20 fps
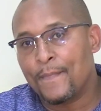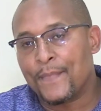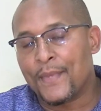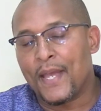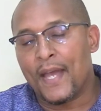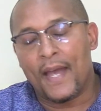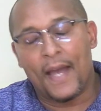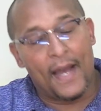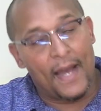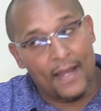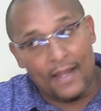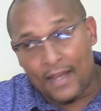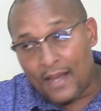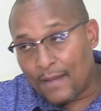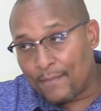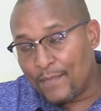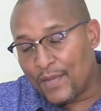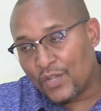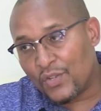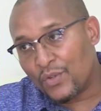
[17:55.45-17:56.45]

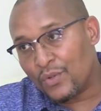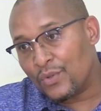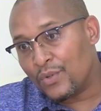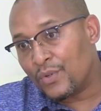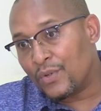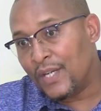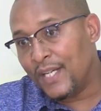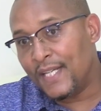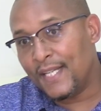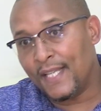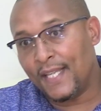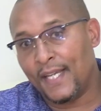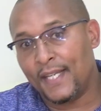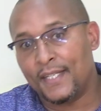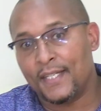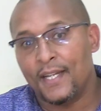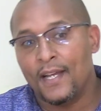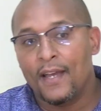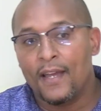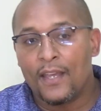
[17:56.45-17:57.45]
I mentioned already
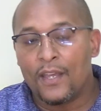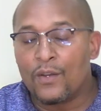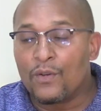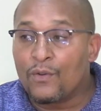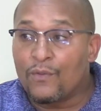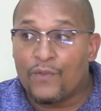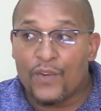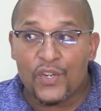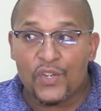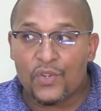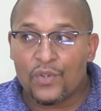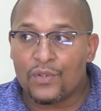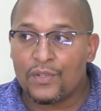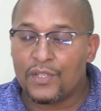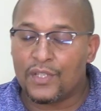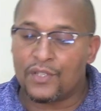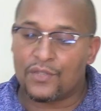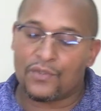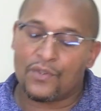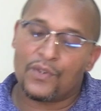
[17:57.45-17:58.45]
that
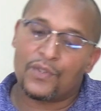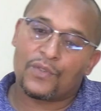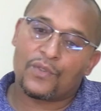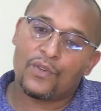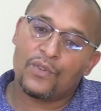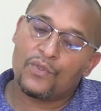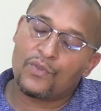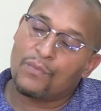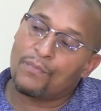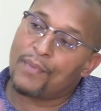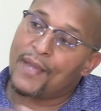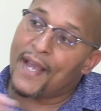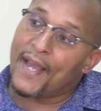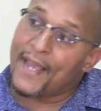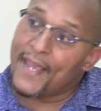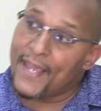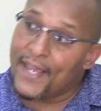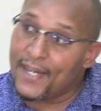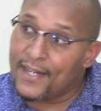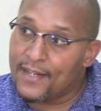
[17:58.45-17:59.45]
innovation is always going to be
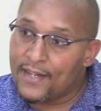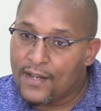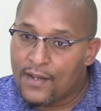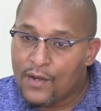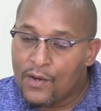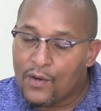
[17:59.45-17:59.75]
ahead